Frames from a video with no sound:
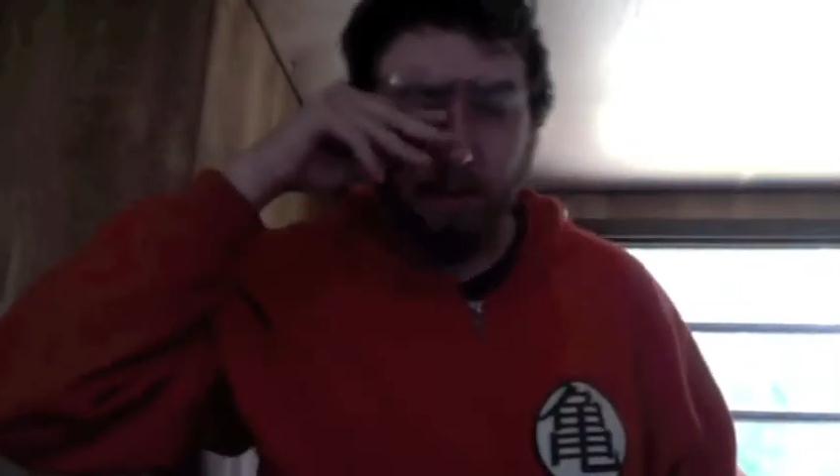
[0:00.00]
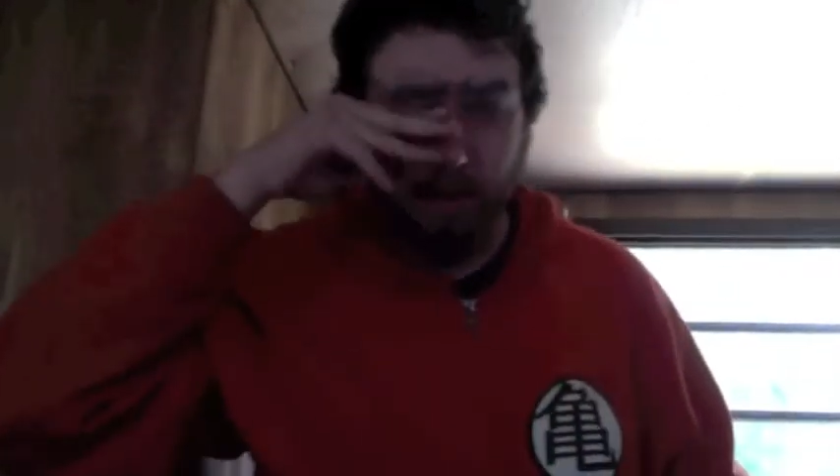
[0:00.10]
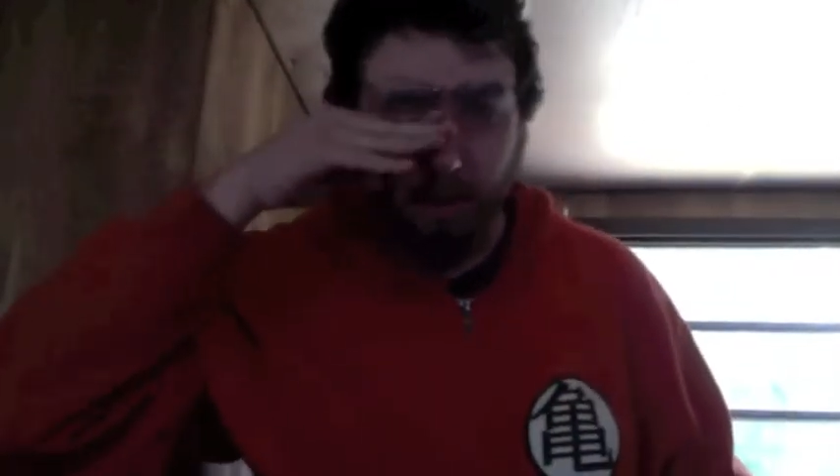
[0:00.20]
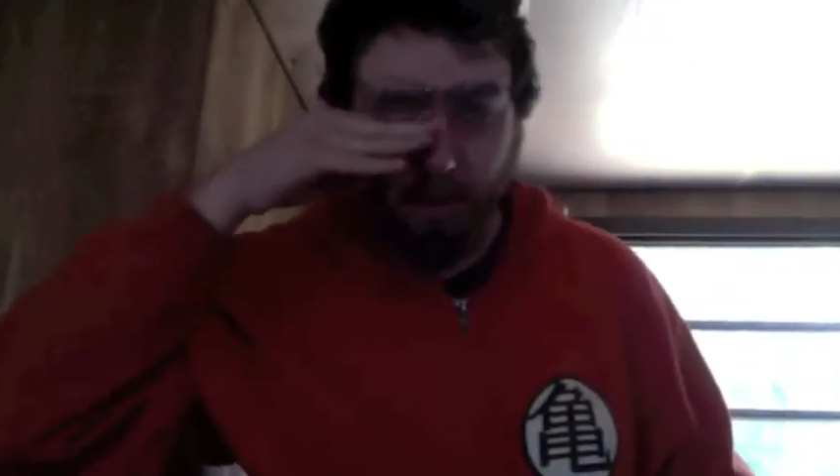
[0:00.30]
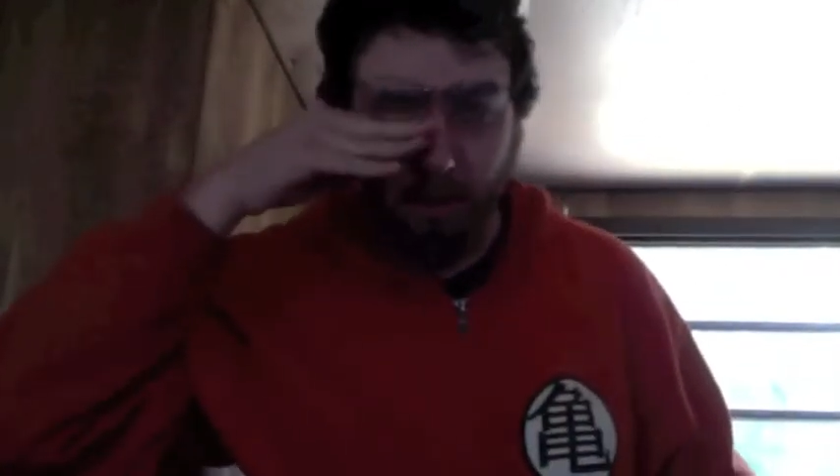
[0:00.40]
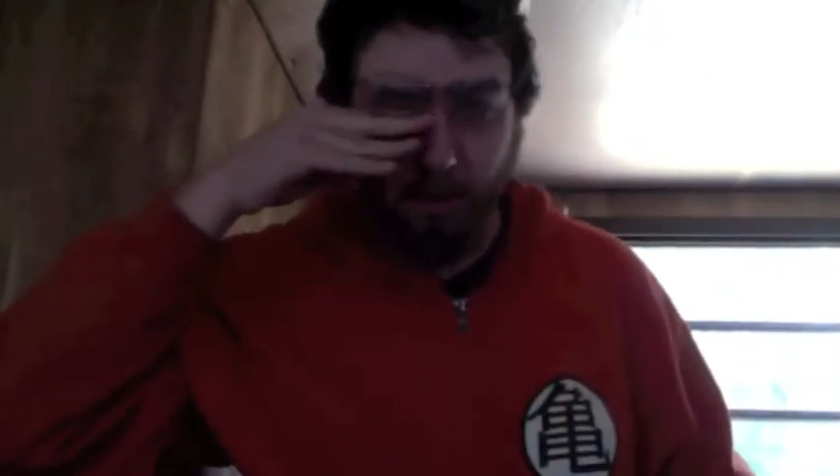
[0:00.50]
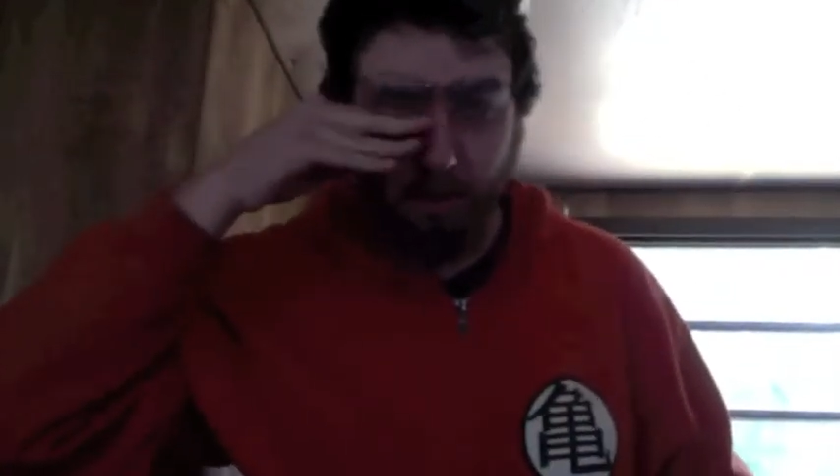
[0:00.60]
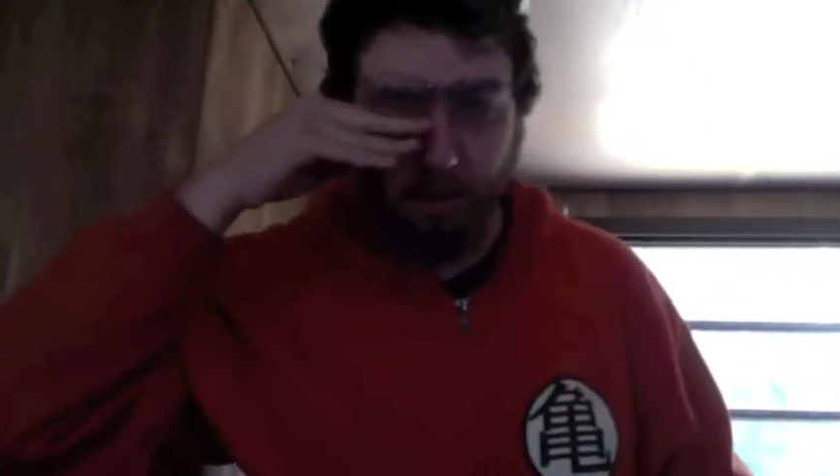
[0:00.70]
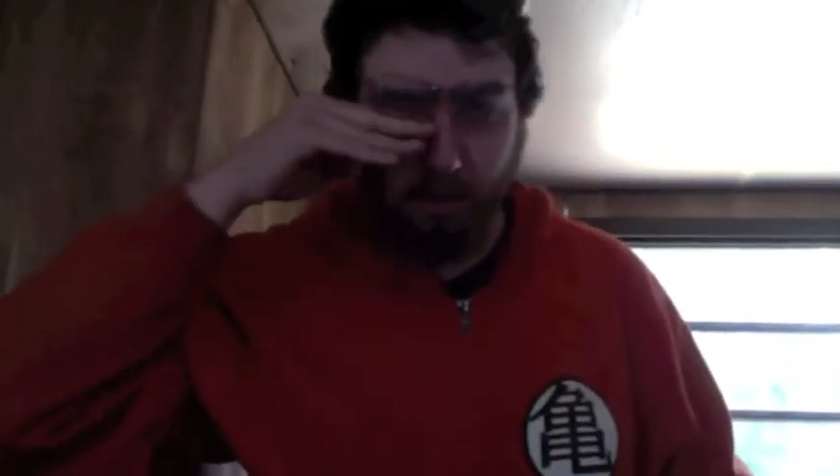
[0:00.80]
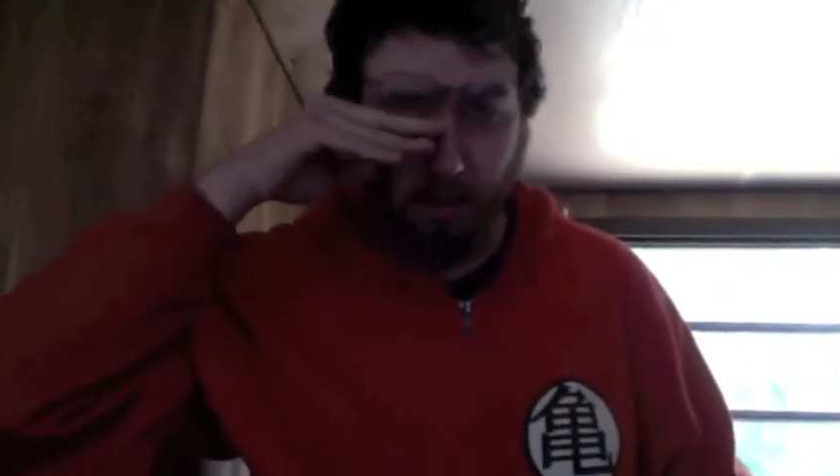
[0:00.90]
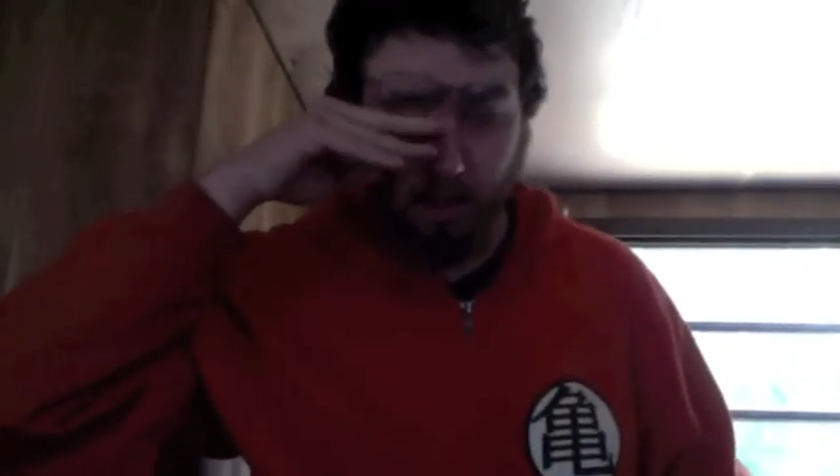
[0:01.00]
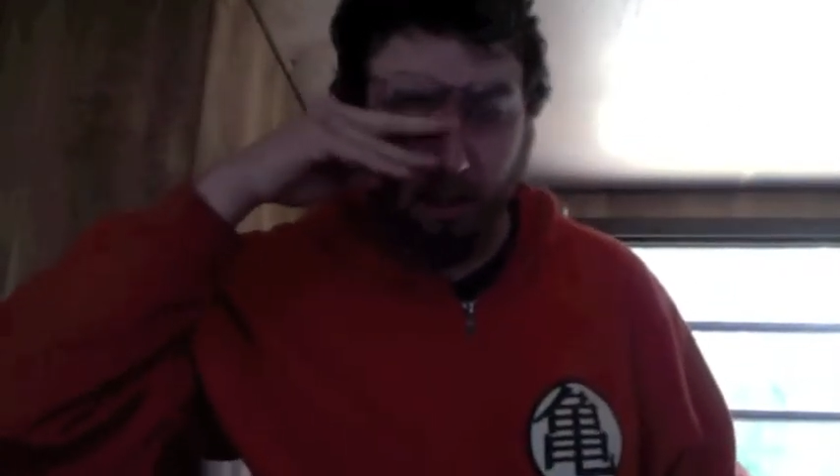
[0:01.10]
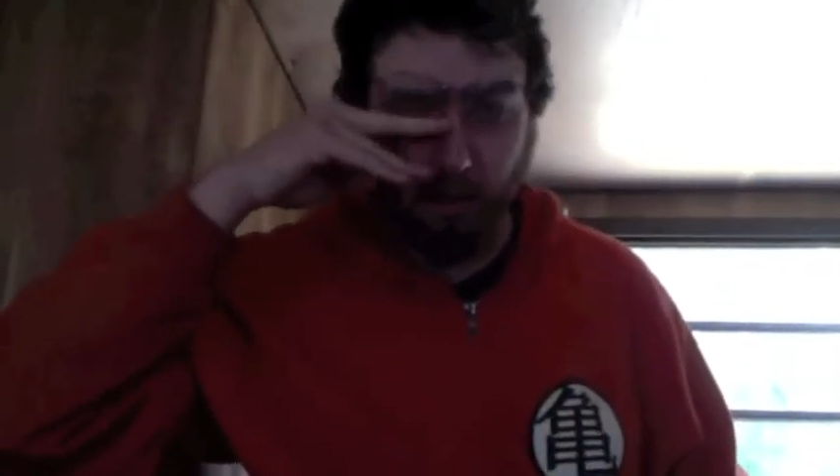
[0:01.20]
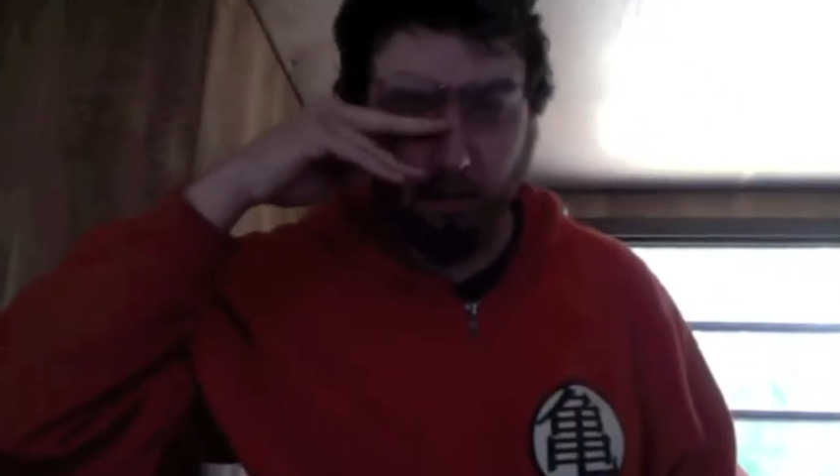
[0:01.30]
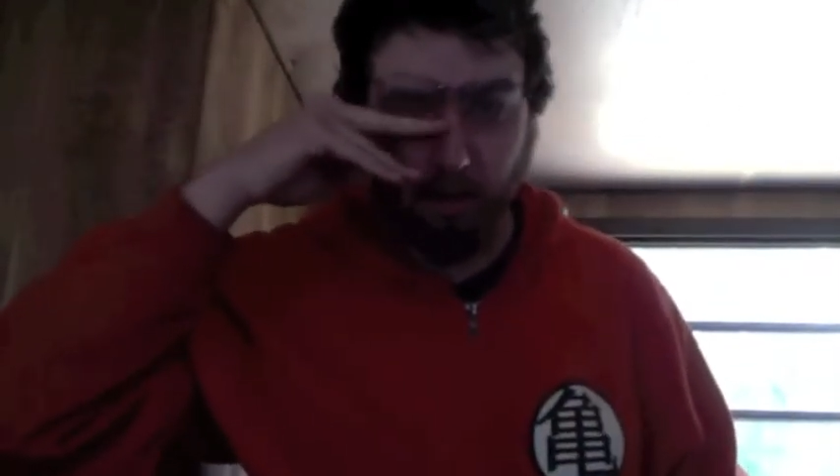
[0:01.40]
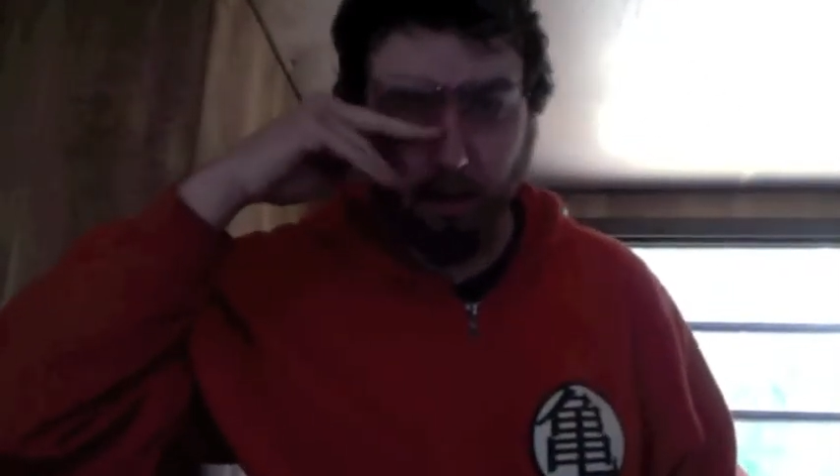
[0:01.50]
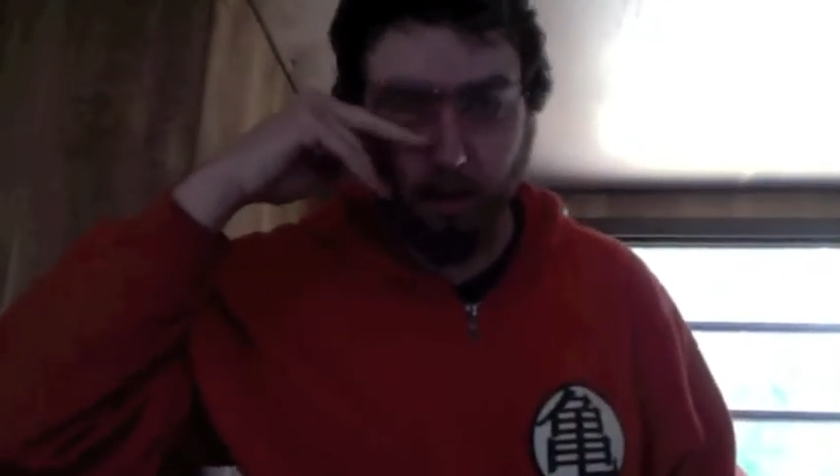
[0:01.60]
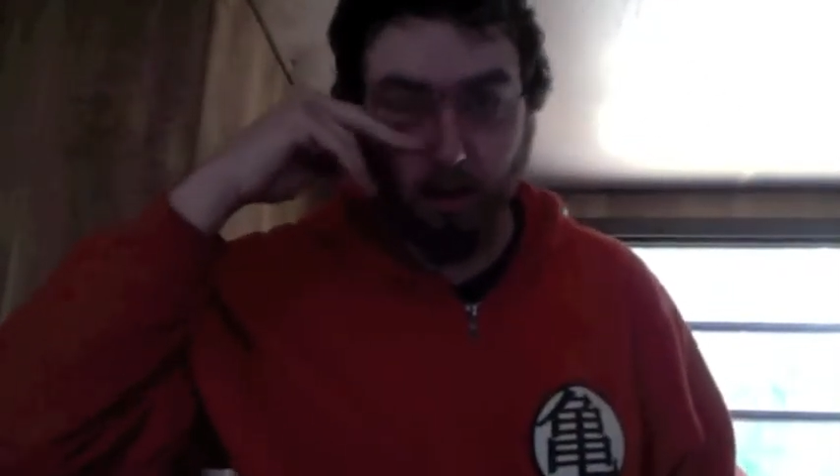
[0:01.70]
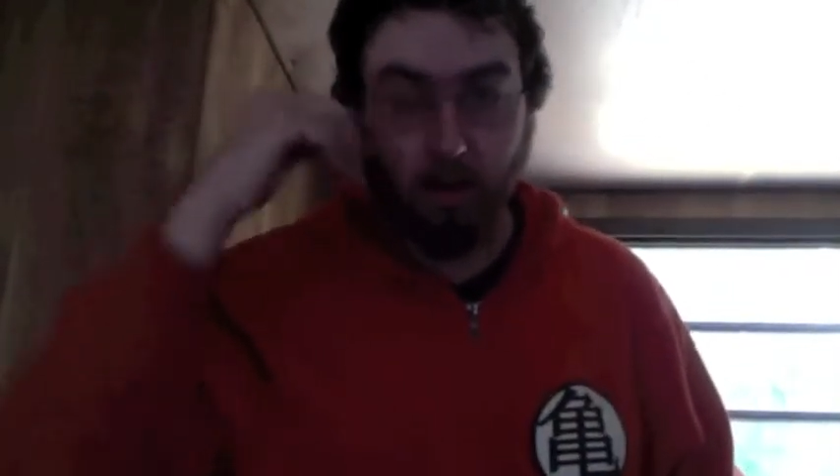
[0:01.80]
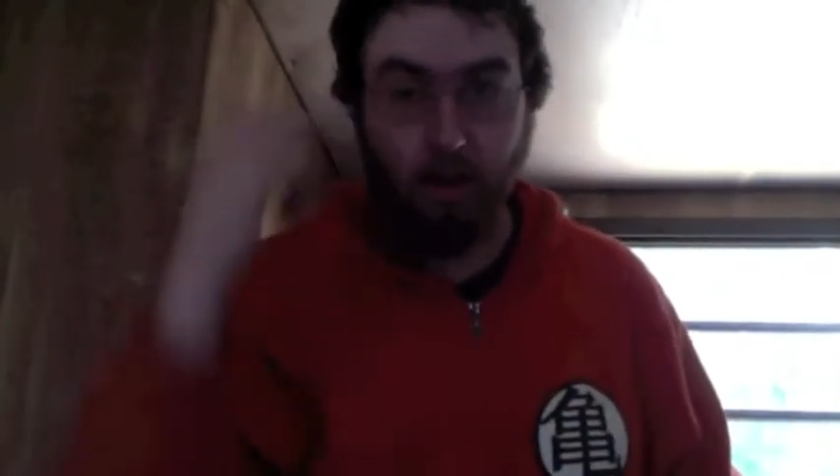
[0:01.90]
Hat. Team Rocket
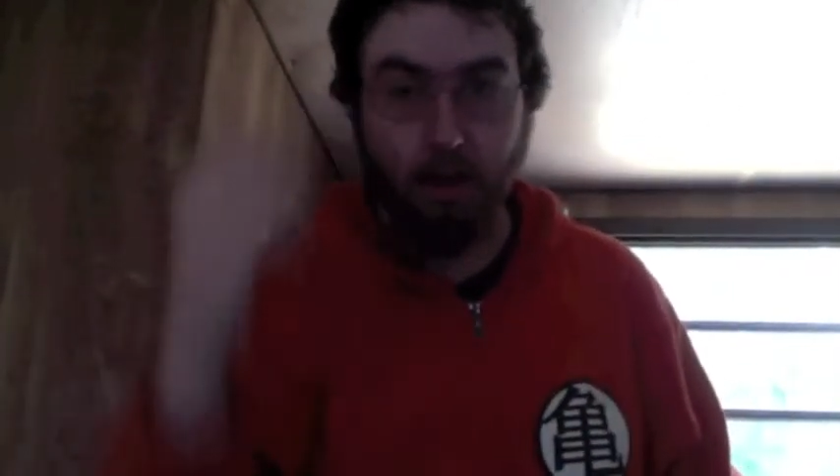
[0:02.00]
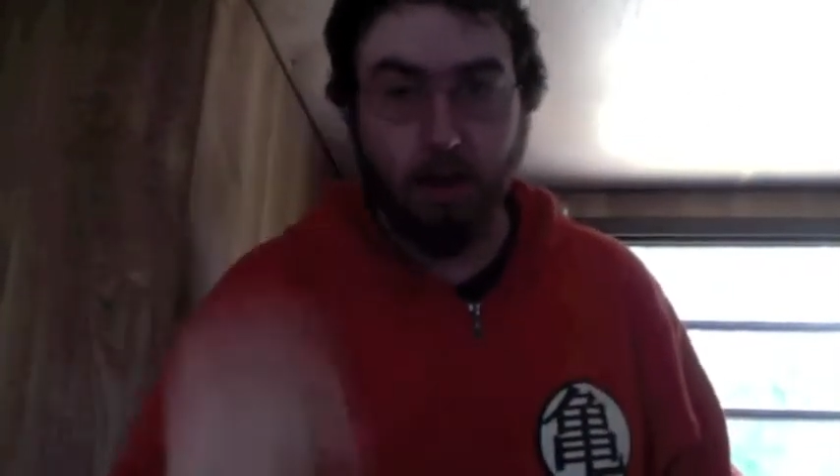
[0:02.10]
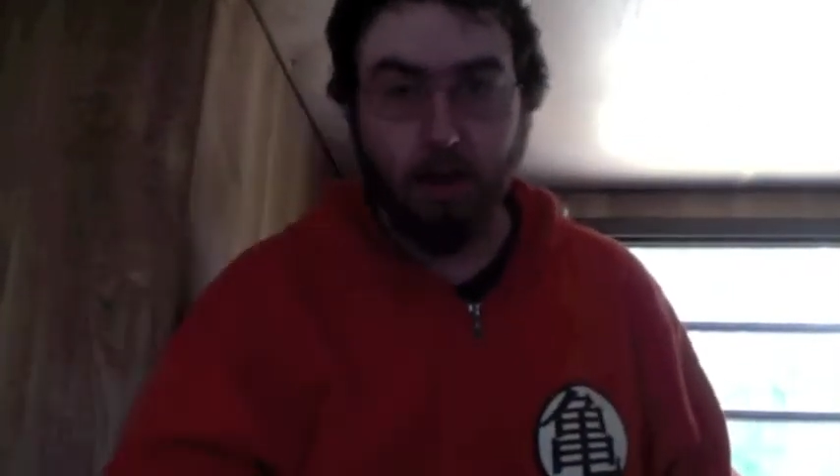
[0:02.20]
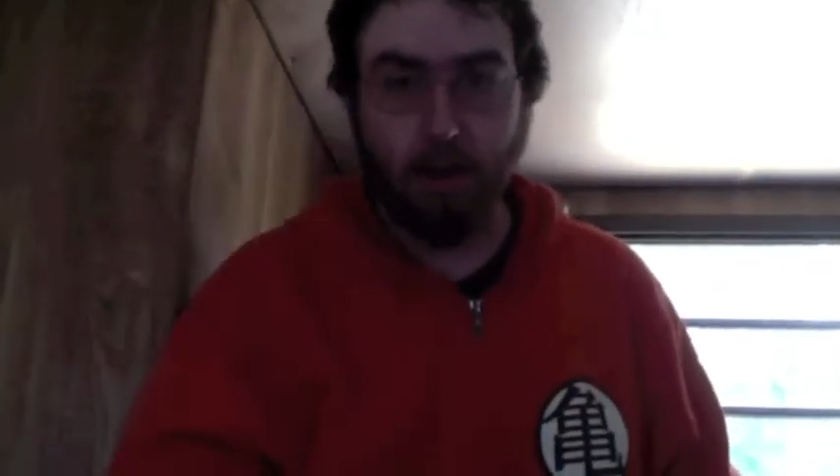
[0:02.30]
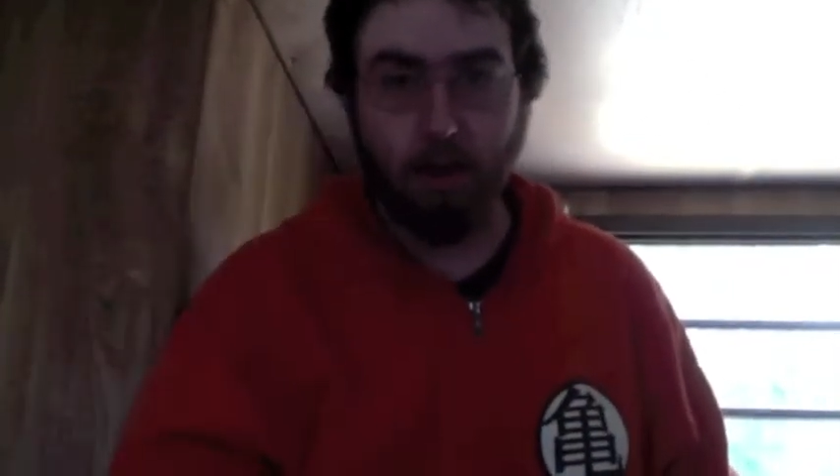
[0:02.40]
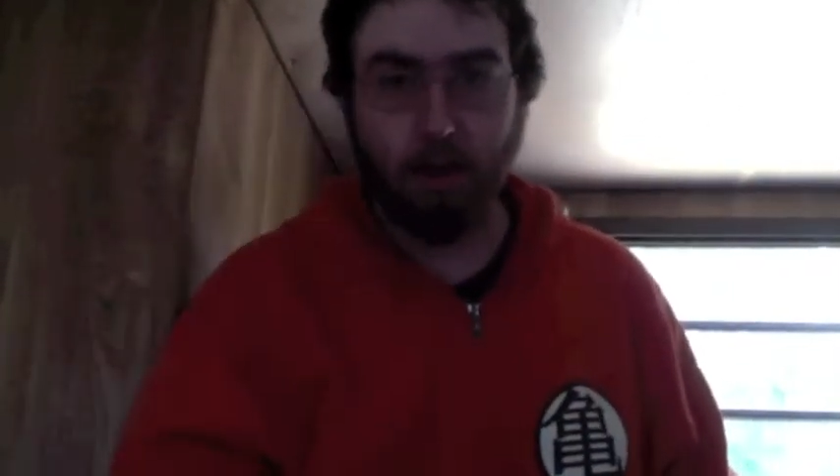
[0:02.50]
without much